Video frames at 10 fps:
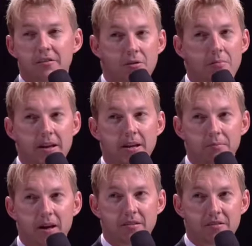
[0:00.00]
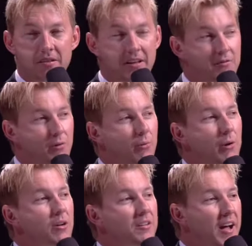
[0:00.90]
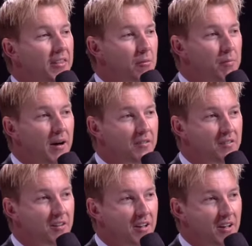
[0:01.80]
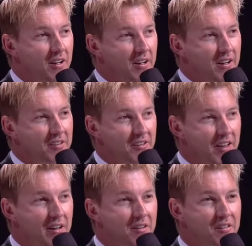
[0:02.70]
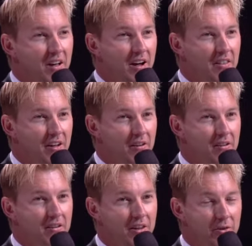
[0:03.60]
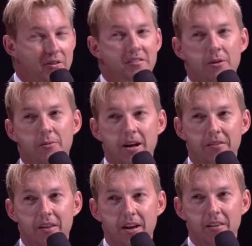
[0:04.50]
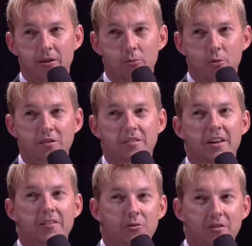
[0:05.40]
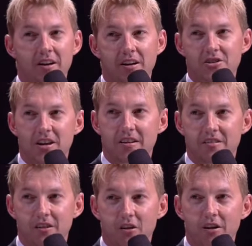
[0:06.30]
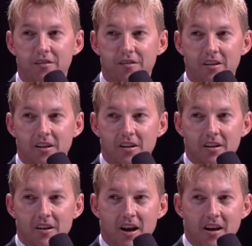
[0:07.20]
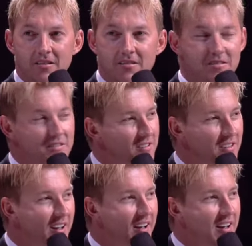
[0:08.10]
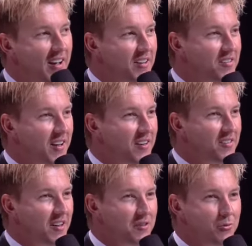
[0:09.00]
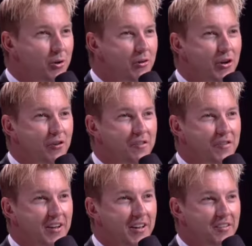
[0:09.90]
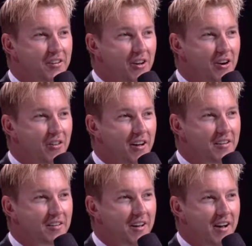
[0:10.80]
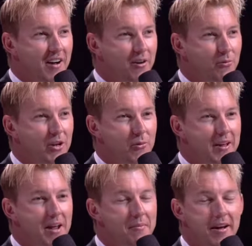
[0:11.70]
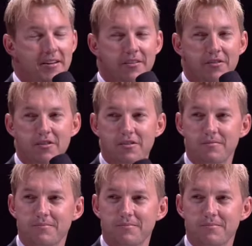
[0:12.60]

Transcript: sort of meeting place. So that's where we want to take the bus to then say that there is someone out there that wants to give you a second chance in life. And yeah, it's a really, really good feeling to know that we can make a difference.